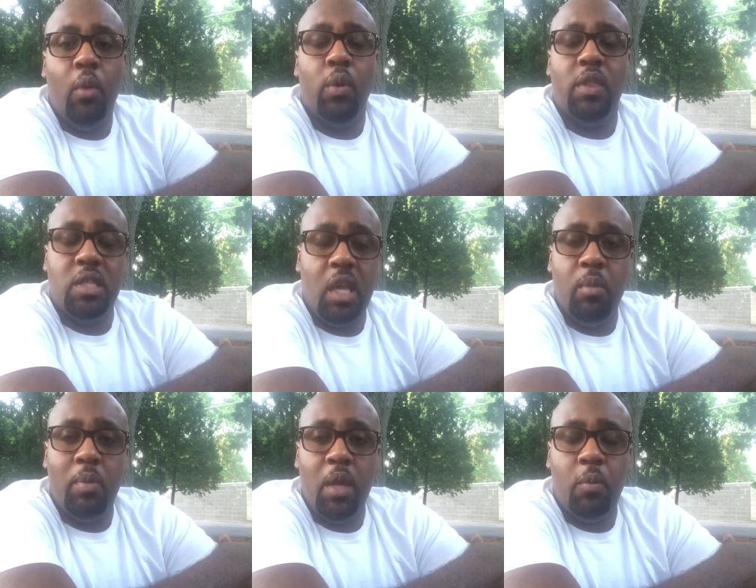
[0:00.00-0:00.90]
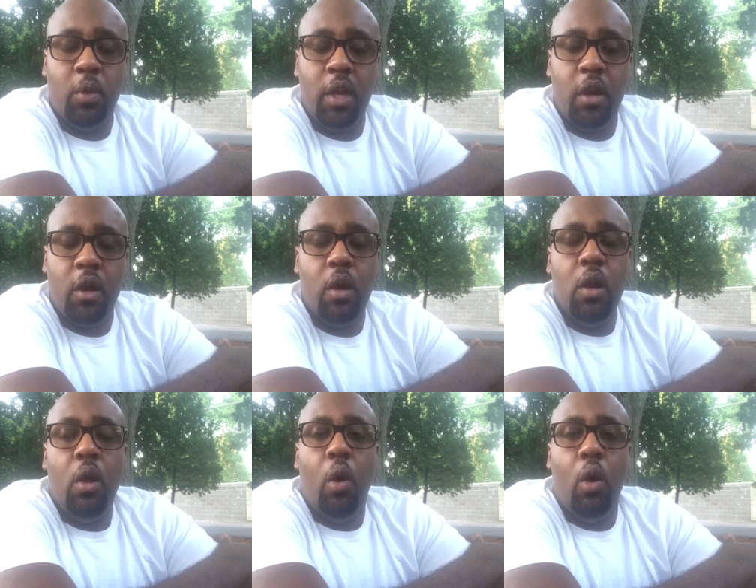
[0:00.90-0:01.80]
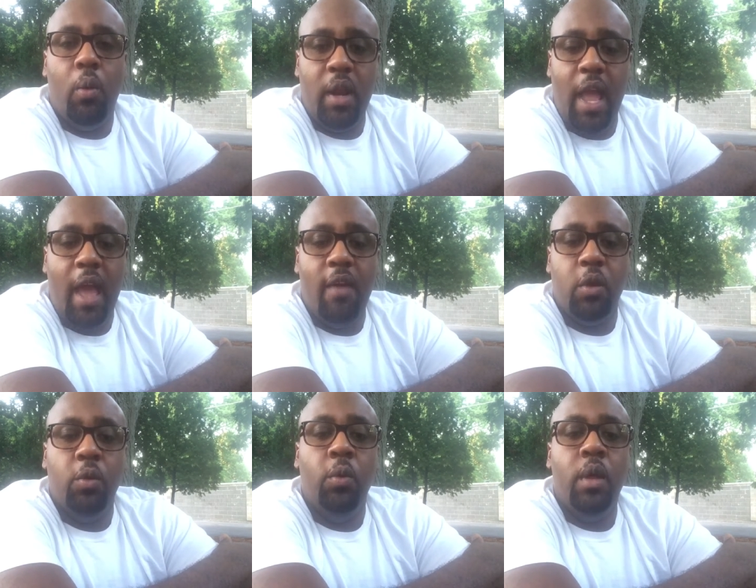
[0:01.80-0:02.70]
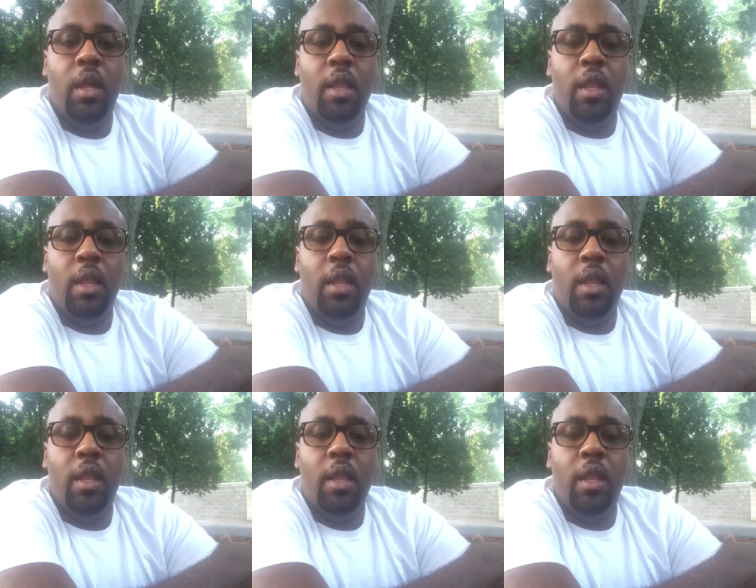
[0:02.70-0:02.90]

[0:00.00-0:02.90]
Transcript: with a team of people there or what have you,